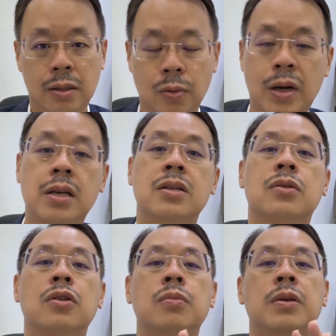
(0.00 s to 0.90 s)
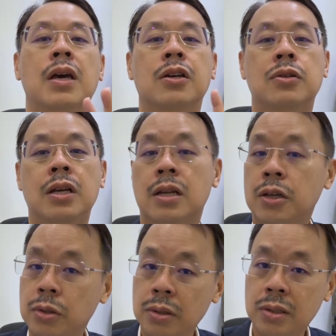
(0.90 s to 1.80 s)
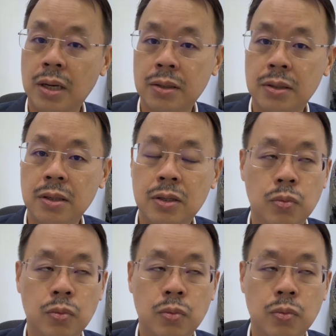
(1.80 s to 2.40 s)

Whether it's going to be actually natural disasters,